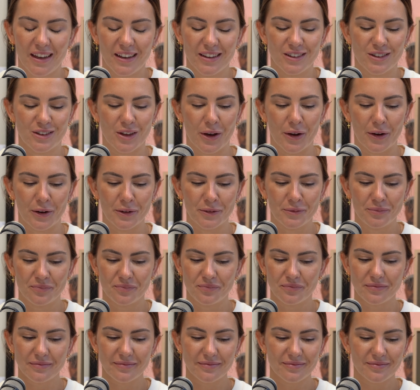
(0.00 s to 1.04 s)
So
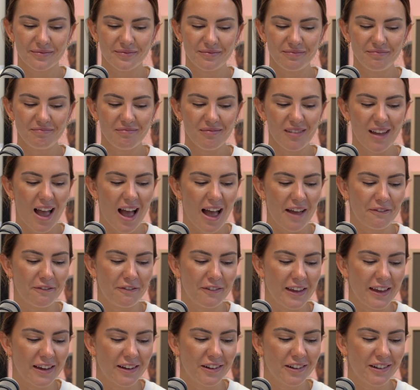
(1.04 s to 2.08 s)
I
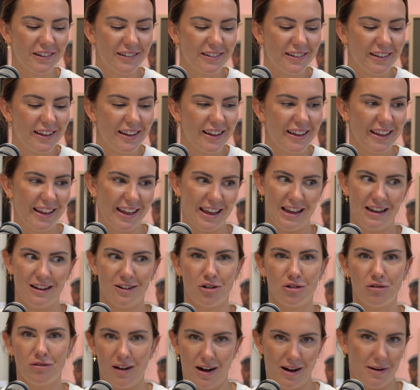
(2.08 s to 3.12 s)
feel
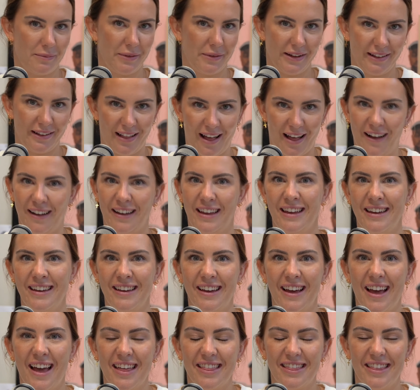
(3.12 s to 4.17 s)
incredibly lucky
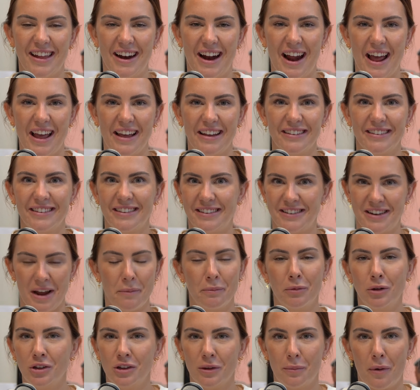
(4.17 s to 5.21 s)
that I
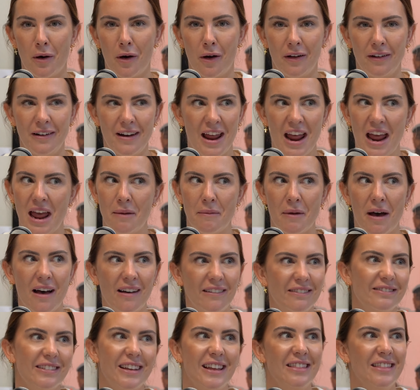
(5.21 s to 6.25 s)
stumbled upon
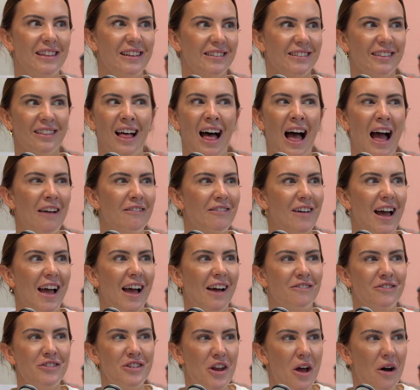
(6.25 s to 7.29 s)
Emma in this life. I
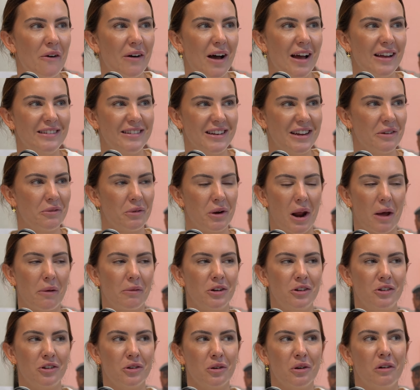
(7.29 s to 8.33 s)
have no idea what I
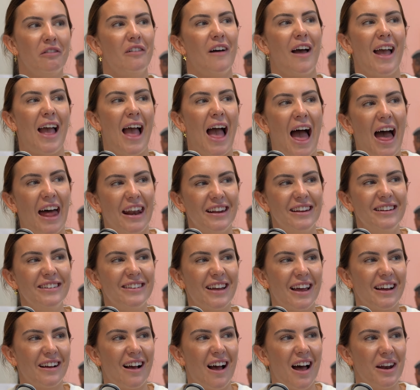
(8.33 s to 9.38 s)
would do if I hadn't.
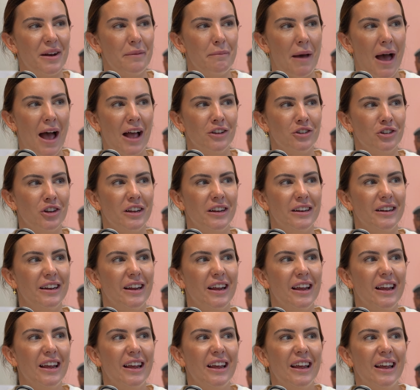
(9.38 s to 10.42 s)
I can't imagine
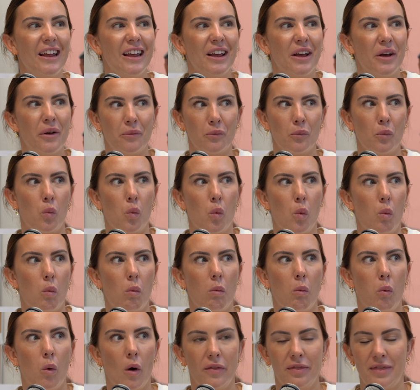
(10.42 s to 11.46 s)

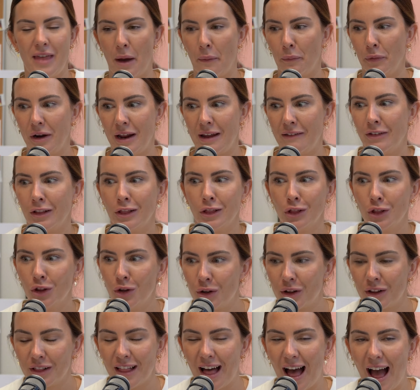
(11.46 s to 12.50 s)
what that would even
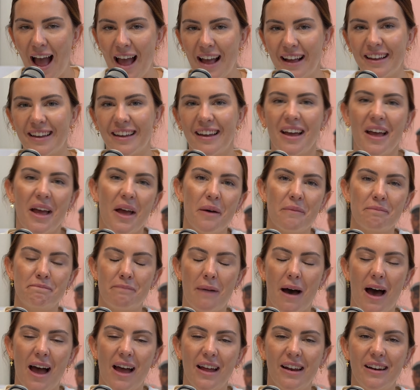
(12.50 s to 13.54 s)
look like.
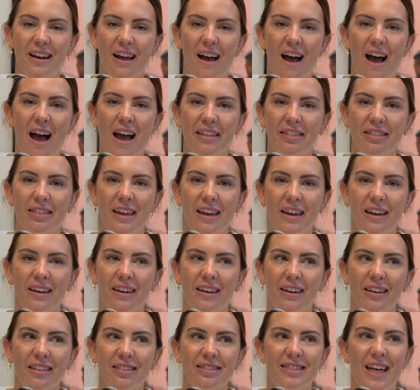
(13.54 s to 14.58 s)
But I
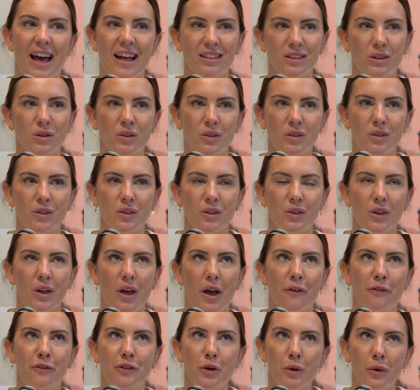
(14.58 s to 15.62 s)
think that's
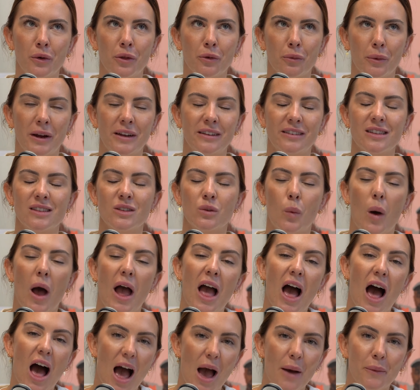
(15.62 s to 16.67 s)
a few of the reasons
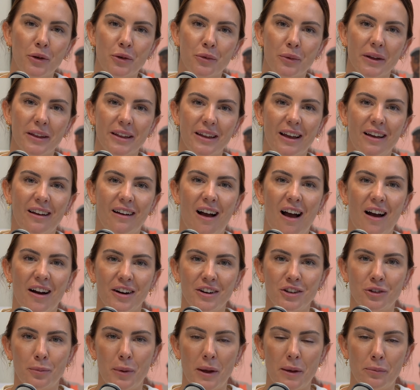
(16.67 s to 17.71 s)
why I would really
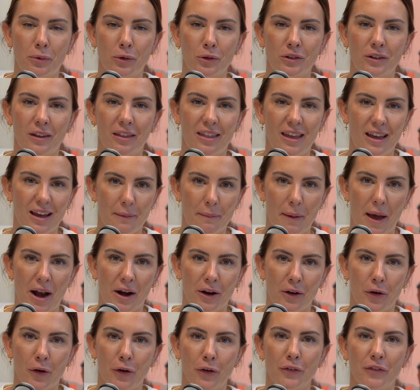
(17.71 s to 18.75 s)
encourage people to think about a
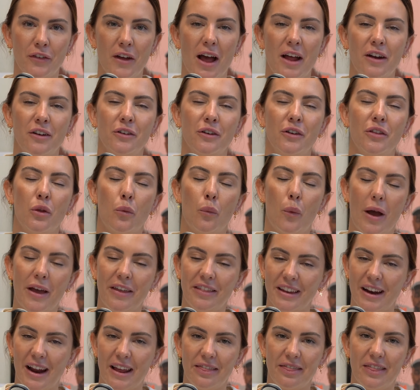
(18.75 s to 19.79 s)
co-founder and the way
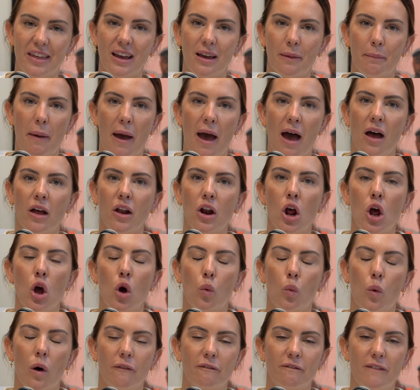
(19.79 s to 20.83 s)
that I'd think about
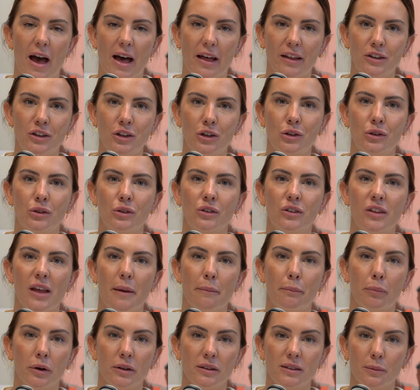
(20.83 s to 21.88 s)
what values
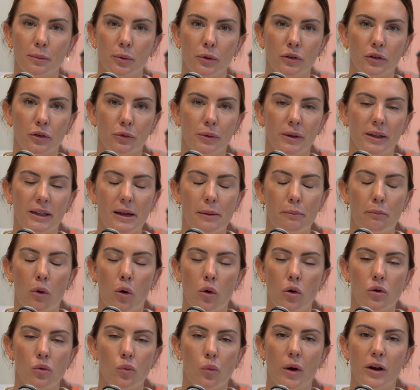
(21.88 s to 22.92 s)
and principles are really
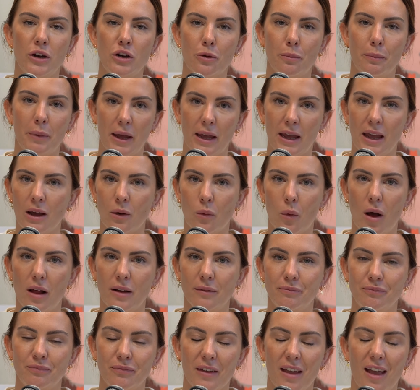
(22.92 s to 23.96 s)
important when you're picking
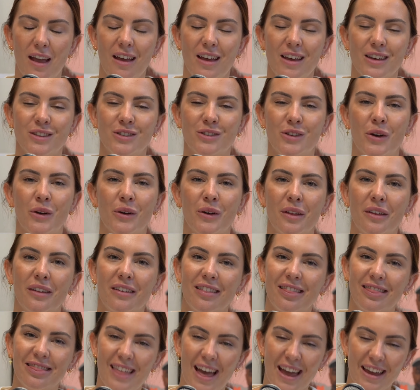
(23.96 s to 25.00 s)
one. So
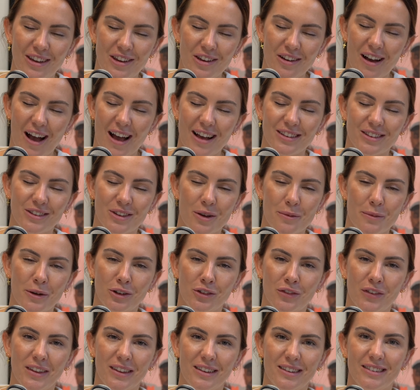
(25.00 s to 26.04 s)
thank you guys so
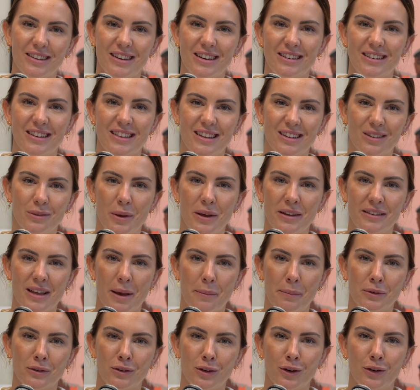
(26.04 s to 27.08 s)
much for listening to this week's
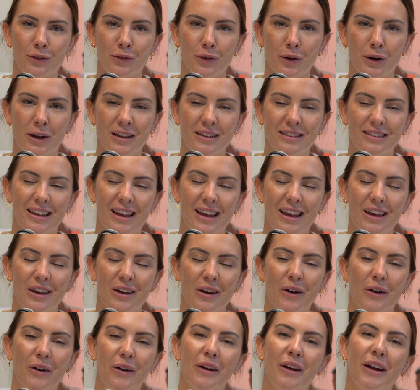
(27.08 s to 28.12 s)
episode of Rookie
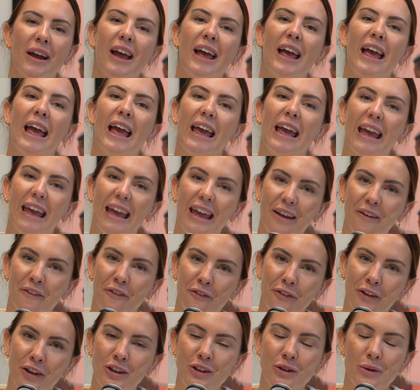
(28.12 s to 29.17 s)
CEO.
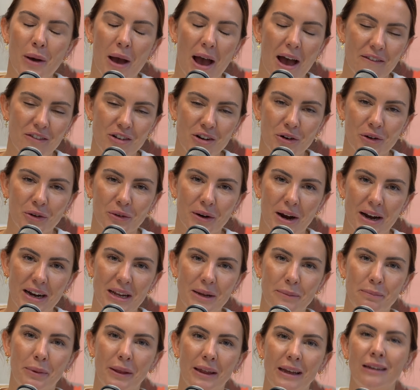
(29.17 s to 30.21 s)
If you haven't
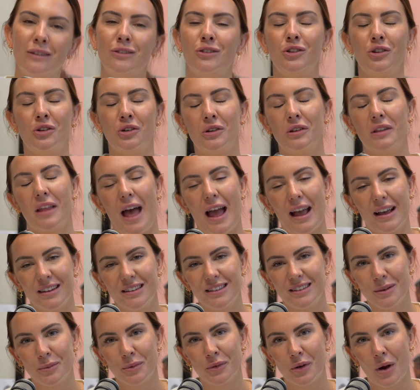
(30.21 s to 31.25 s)
already, please do like
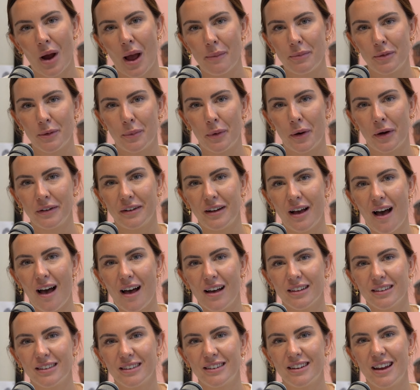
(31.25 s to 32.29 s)
and subscribe the
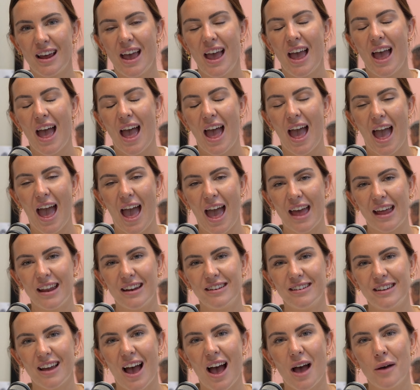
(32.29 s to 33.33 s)
podcast,
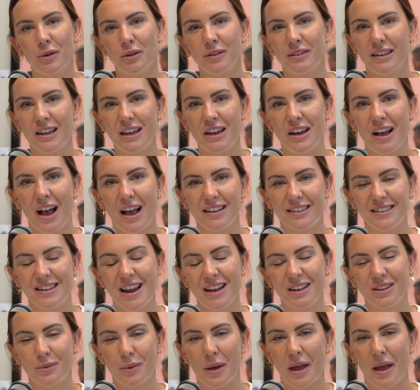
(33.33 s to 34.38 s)
and I will see you guys next